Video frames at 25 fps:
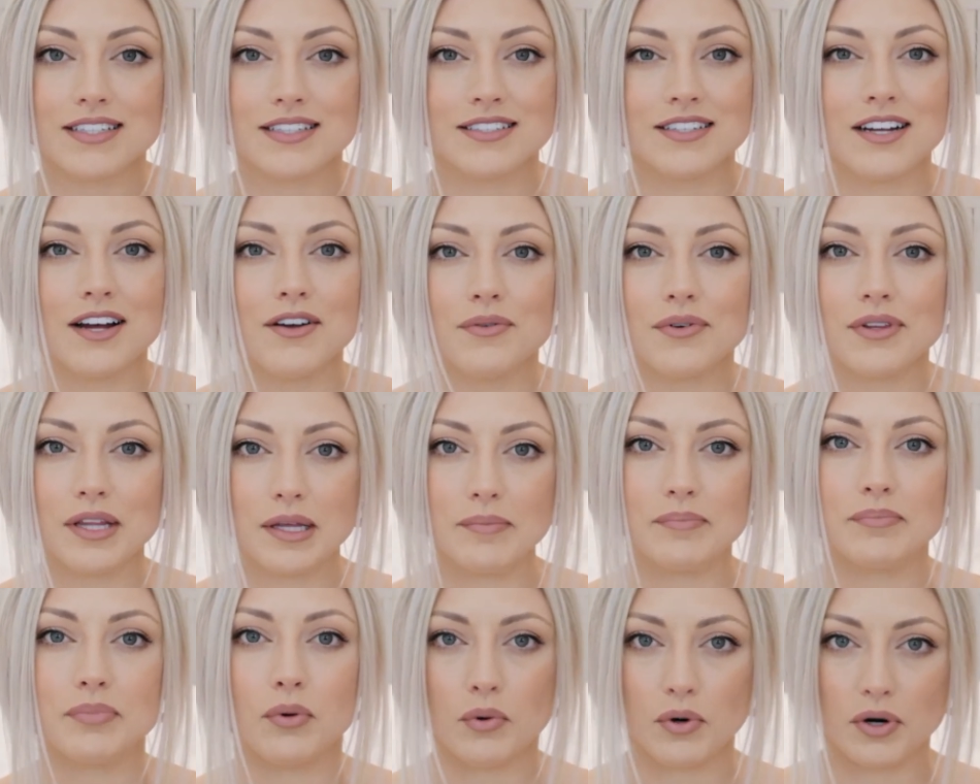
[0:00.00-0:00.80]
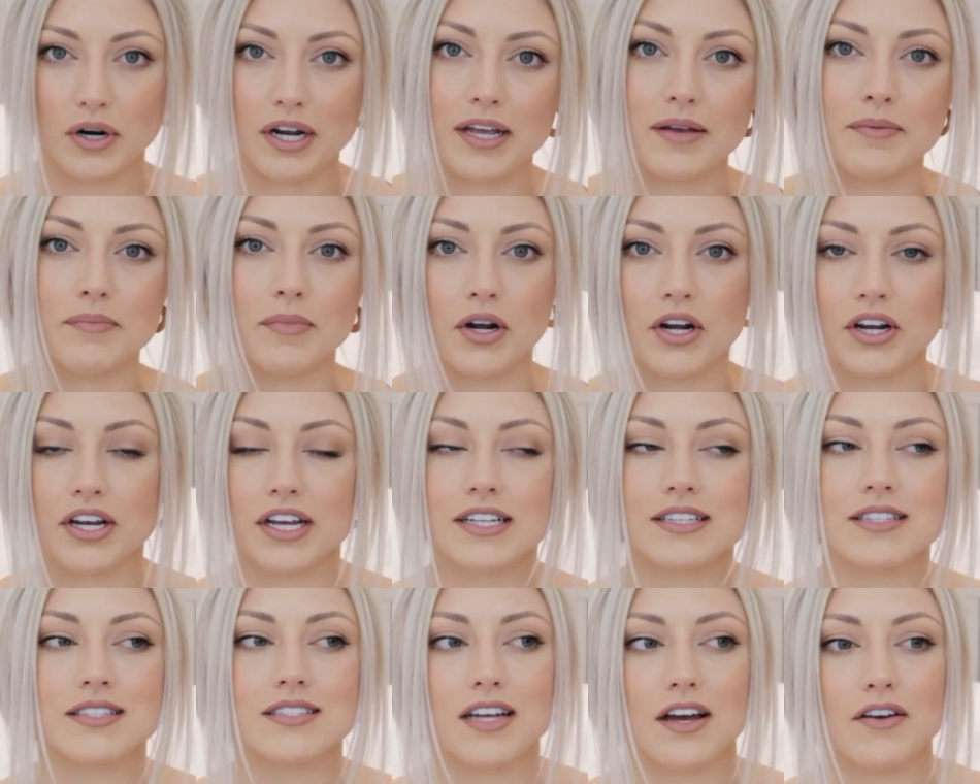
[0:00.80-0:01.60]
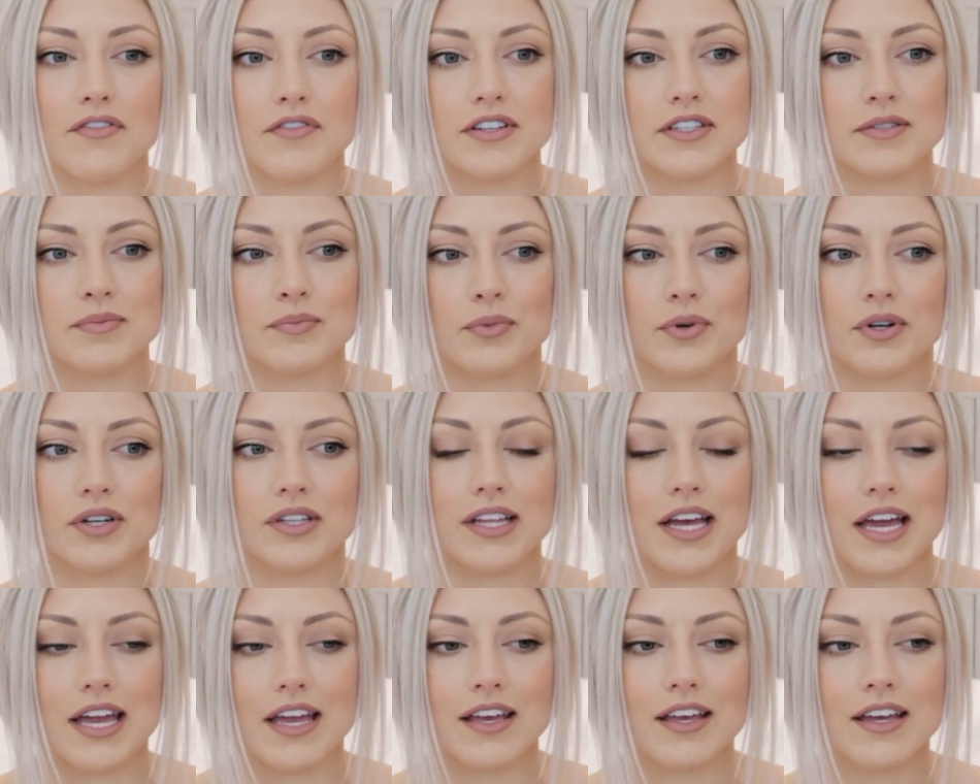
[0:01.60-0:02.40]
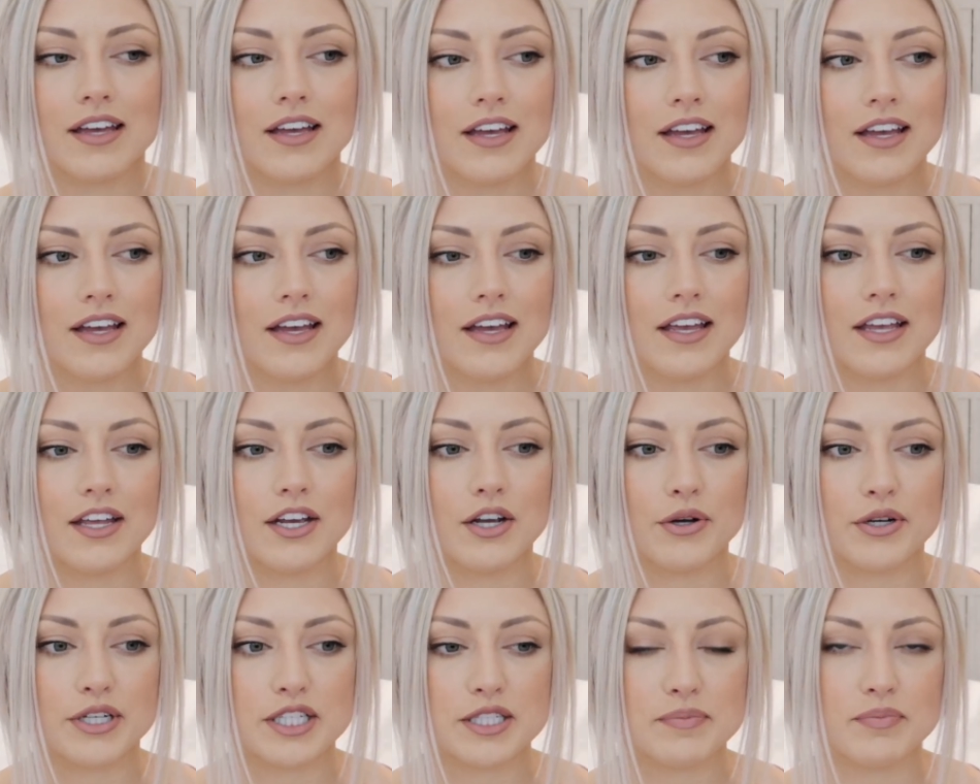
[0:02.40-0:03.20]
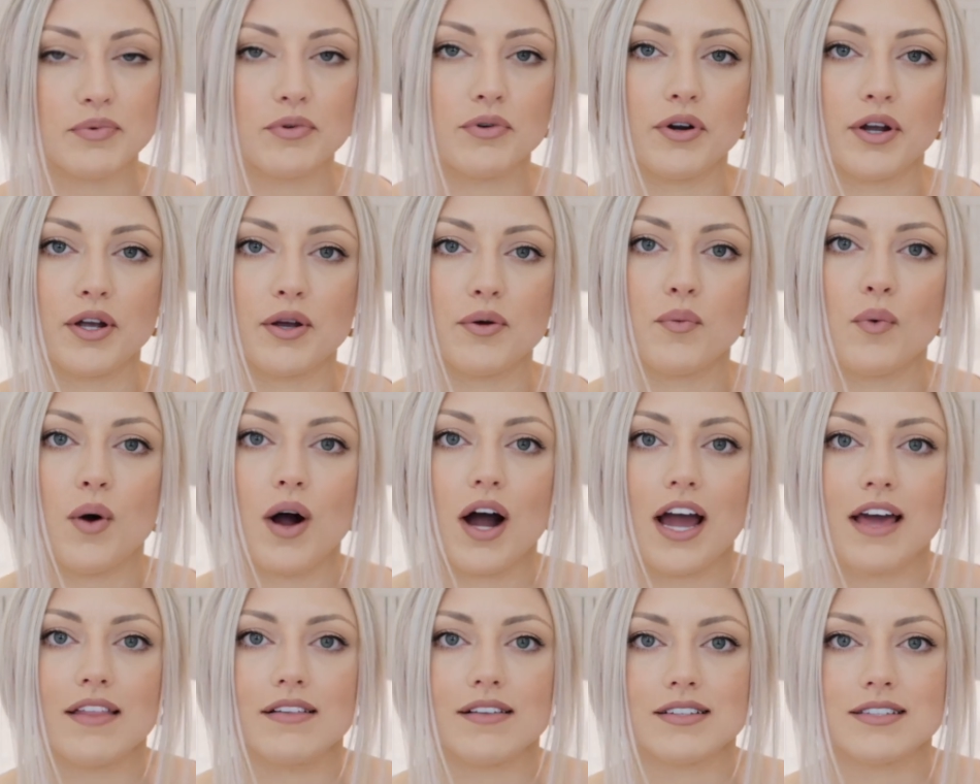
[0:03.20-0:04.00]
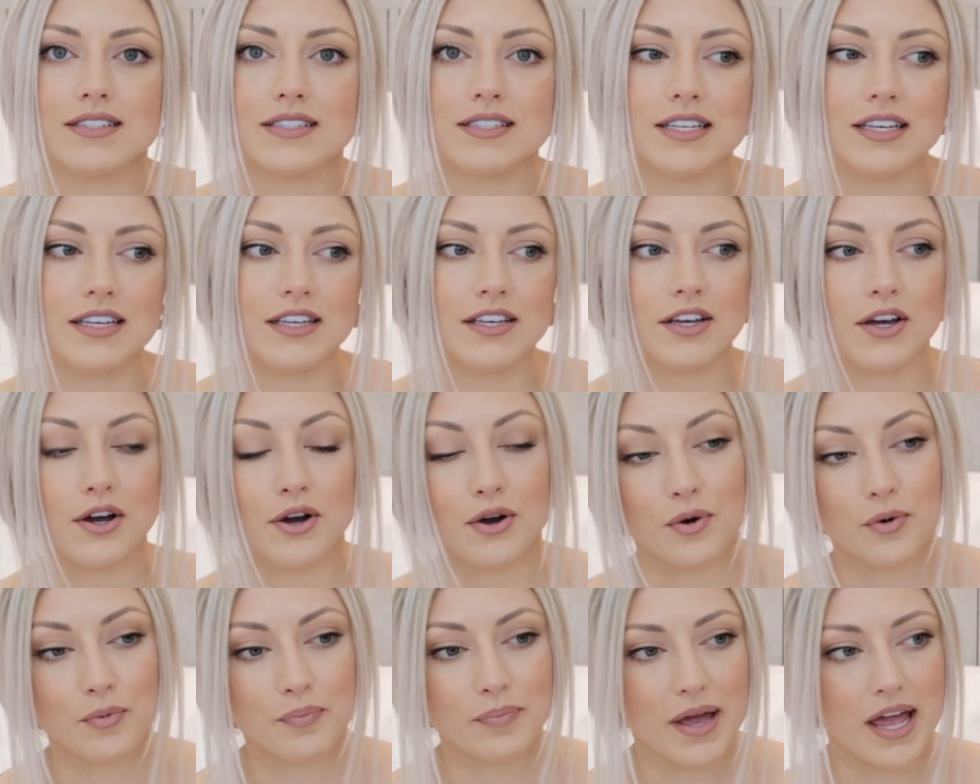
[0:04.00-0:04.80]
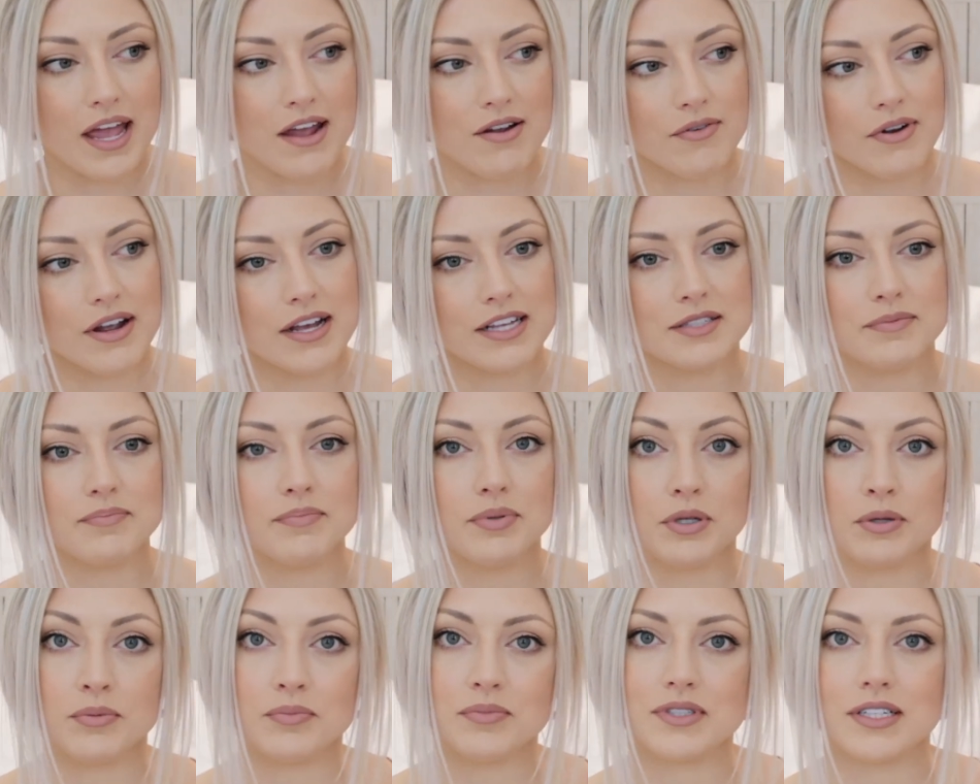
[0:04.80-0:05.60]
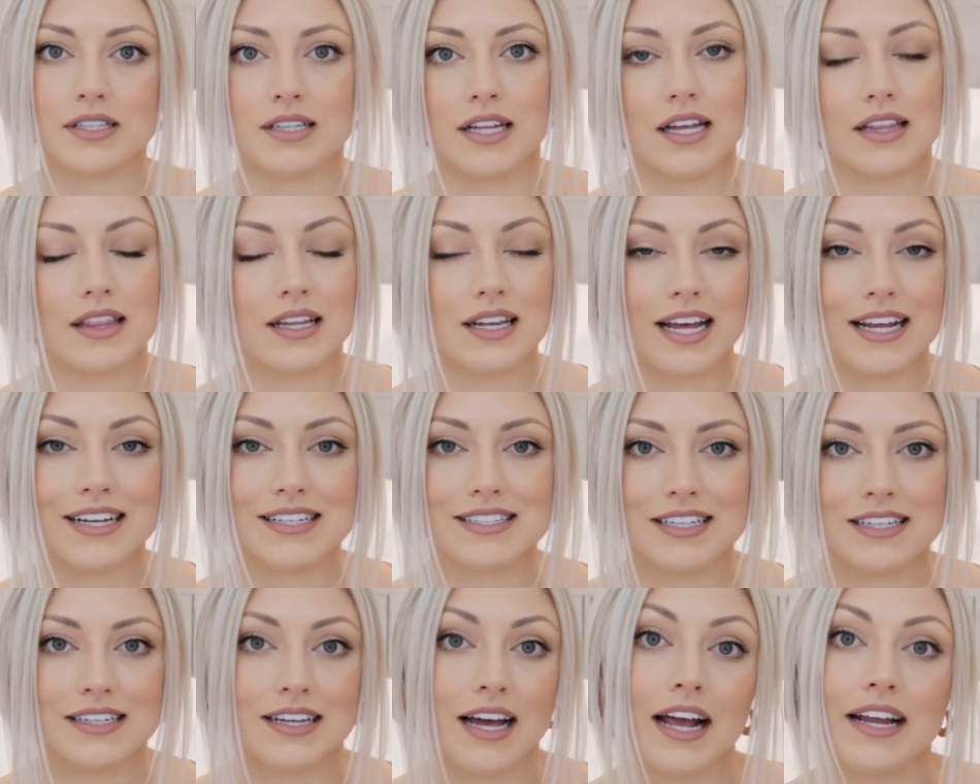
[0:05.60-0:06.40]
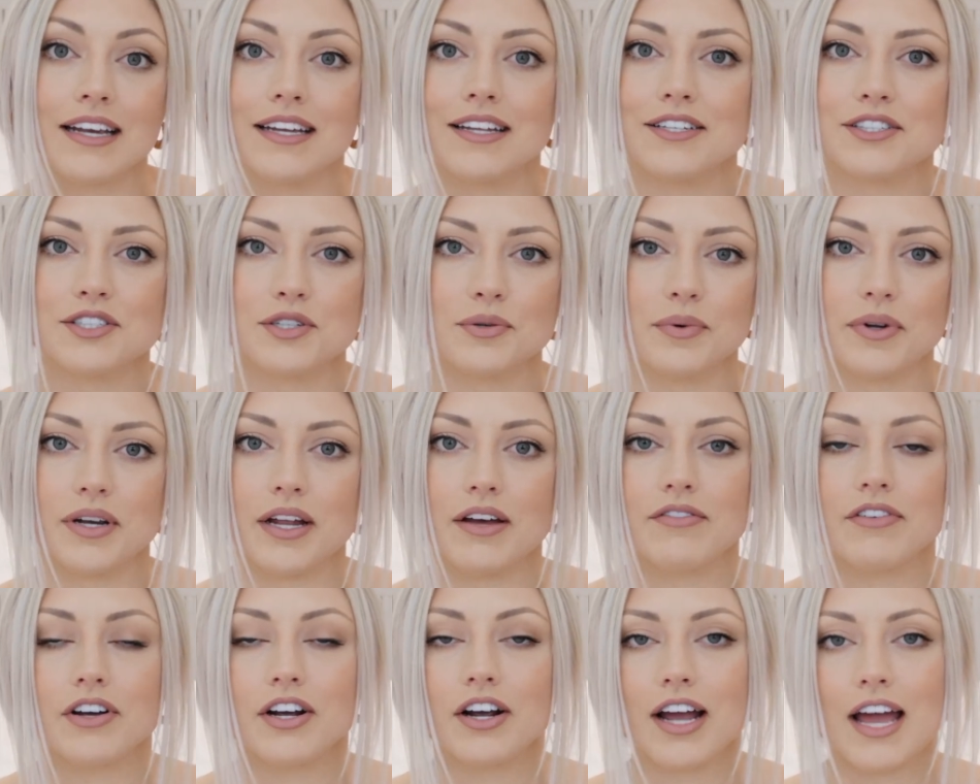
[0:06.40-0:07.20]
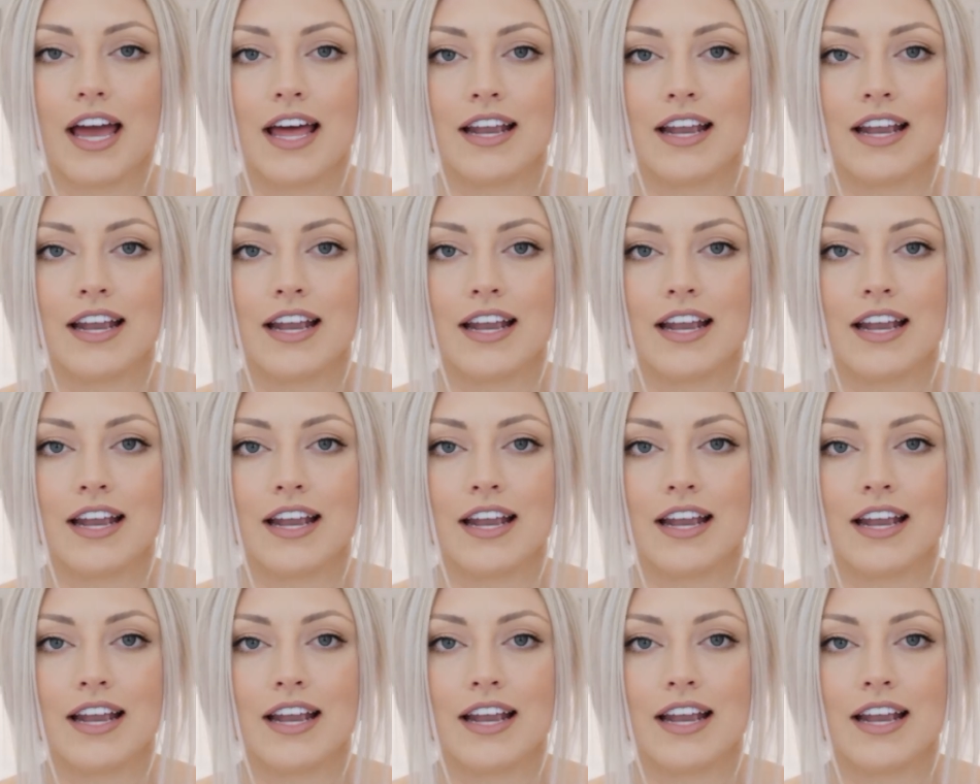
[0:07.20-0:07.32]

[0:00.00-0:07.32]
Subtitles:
It's not really boring market stuff. It's more like, you know, exploring why the CEO pay raise boomed in like the 1990s or whatever.